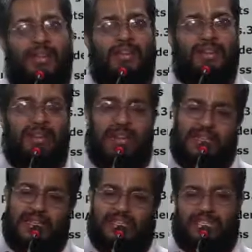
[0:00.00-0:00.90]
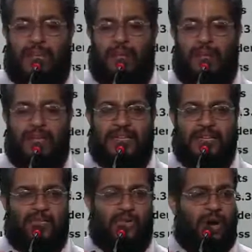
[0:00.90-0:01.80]
of dividend is the share price is
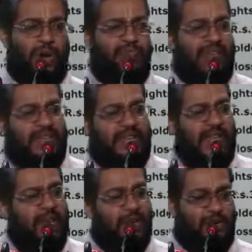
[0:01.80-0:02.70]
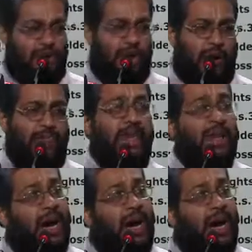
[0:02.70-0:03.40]
going to obviously drop.